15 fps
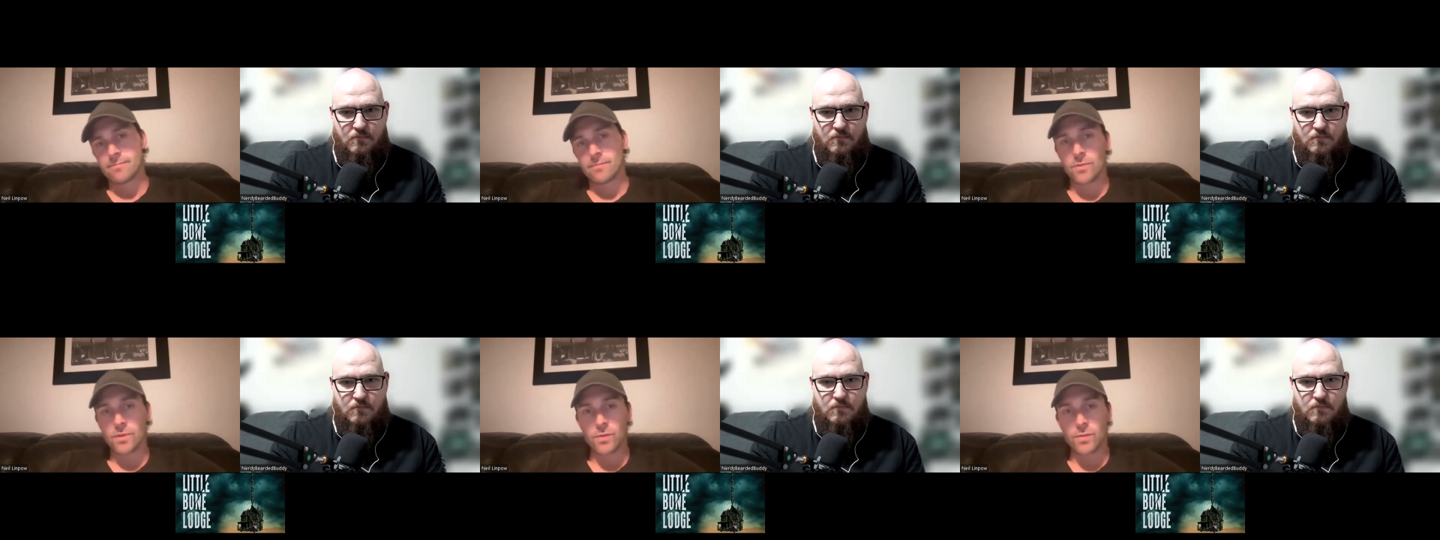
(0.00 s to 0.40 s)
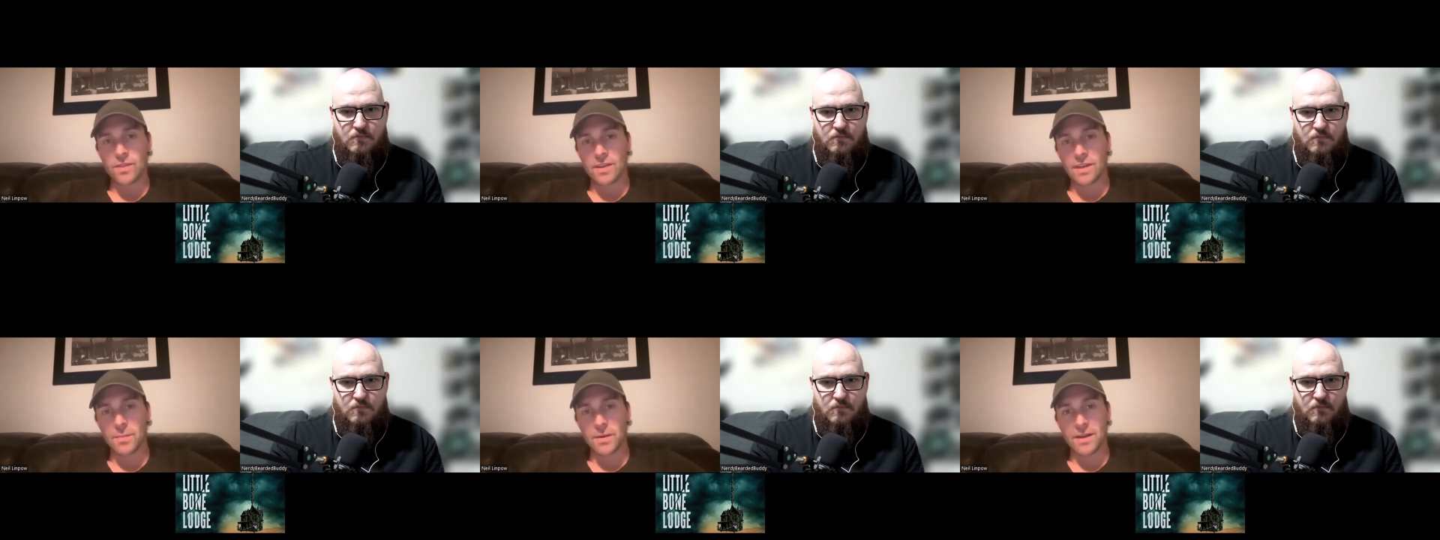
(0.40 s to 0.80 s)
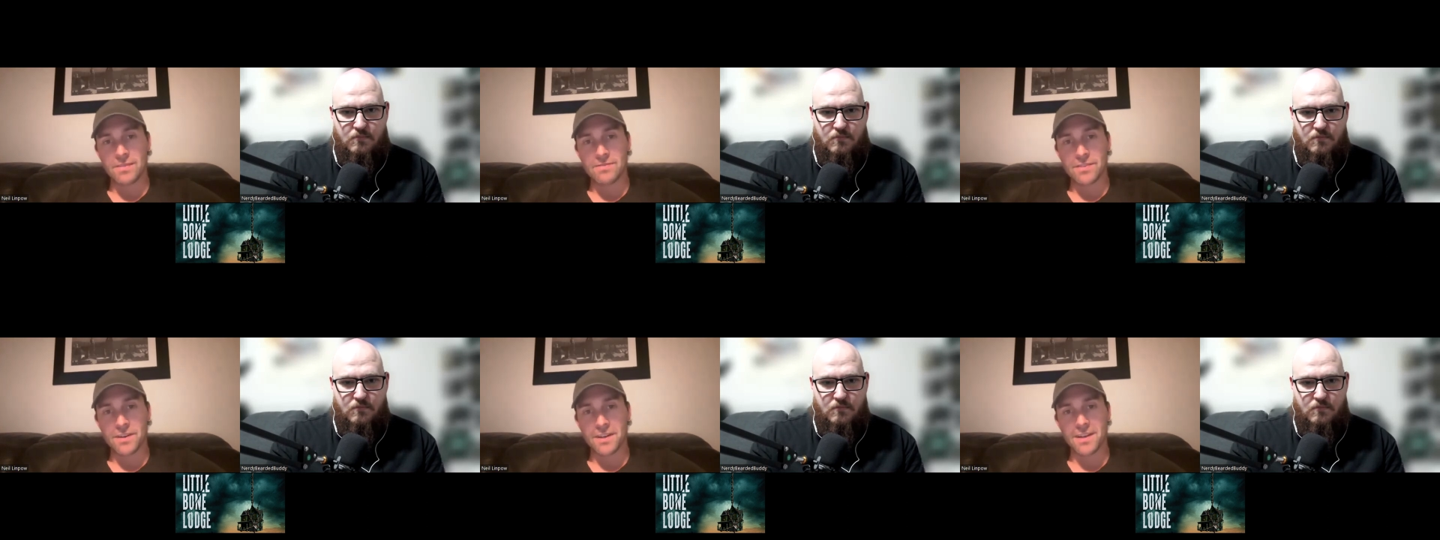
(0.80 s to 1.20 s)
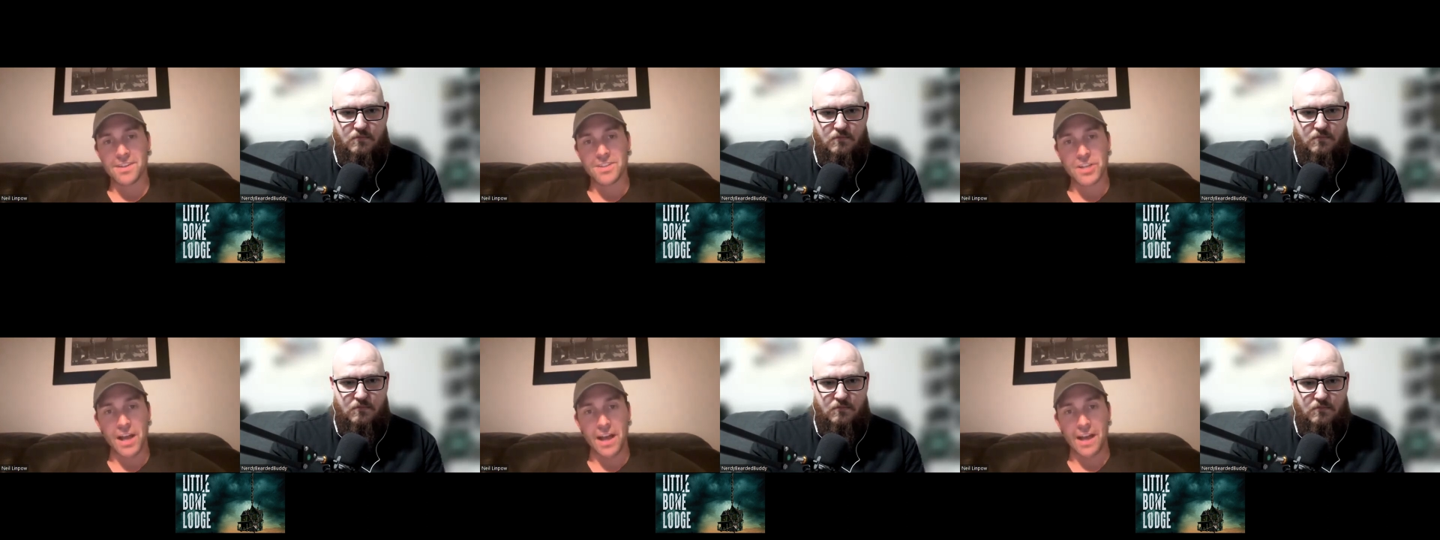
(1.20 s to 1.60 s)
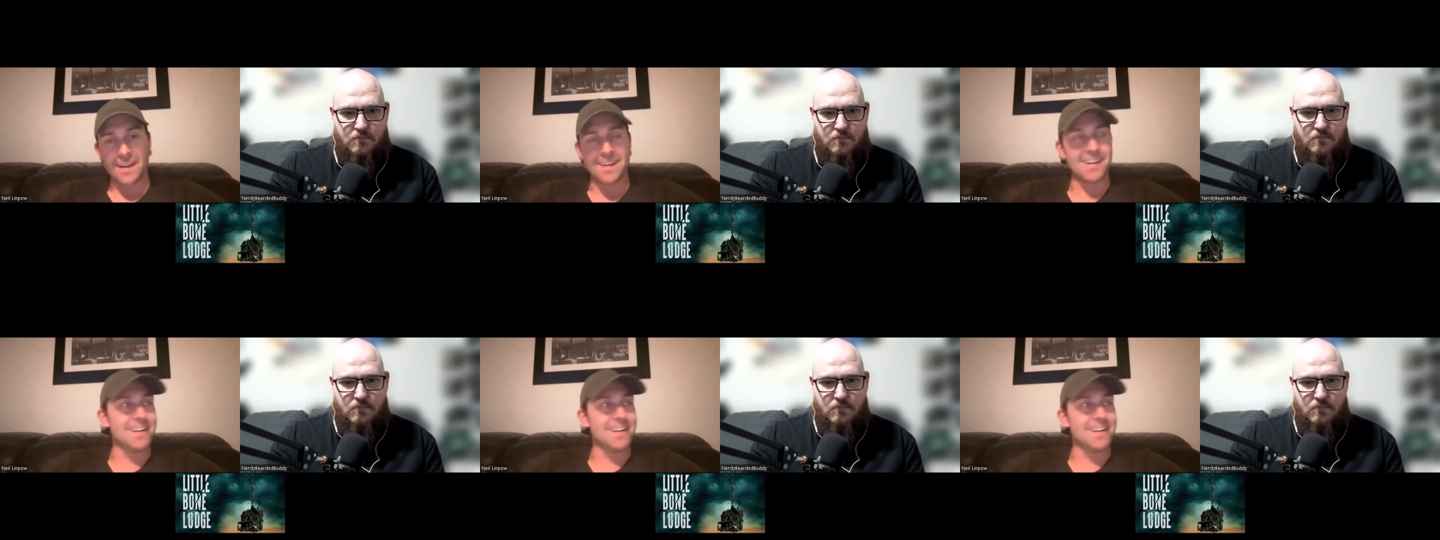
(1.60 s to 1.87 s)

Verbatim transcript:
Speaker 1: what do we think about finding a jack?